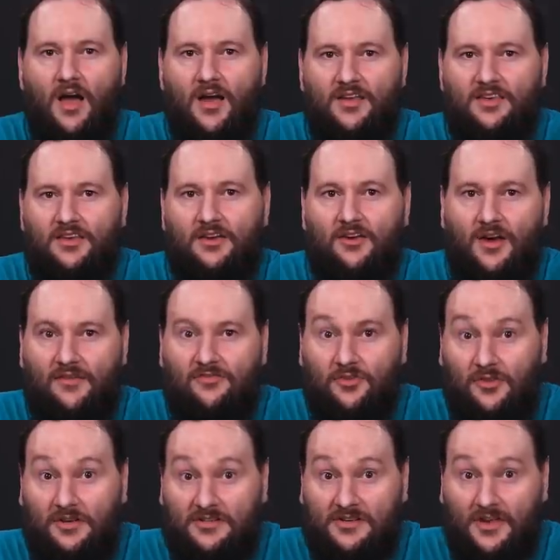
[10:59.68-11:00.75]
A year after
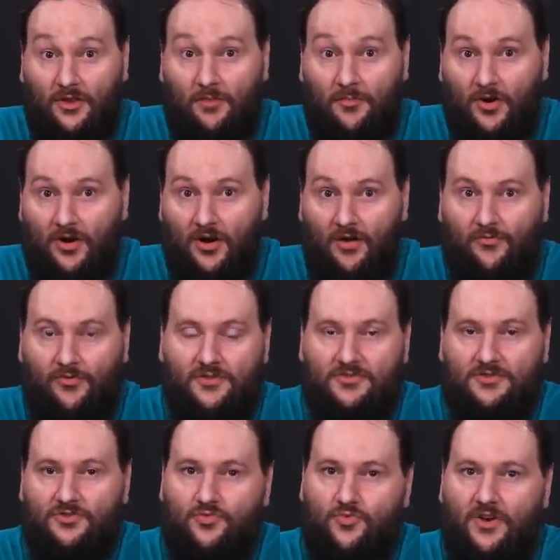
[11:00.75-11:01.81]
the Asilomar
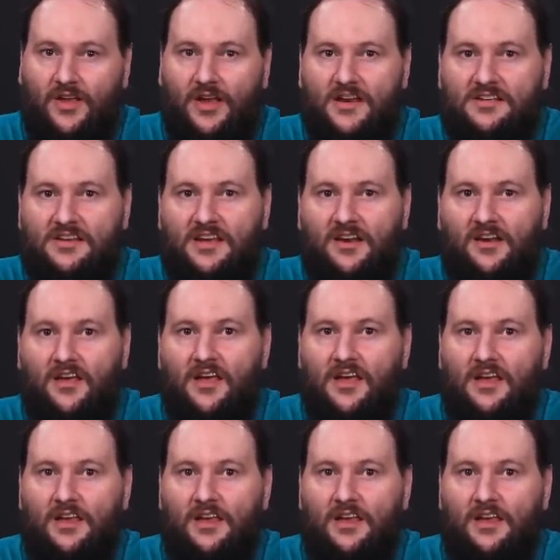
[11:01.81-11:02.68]
conference in 2018,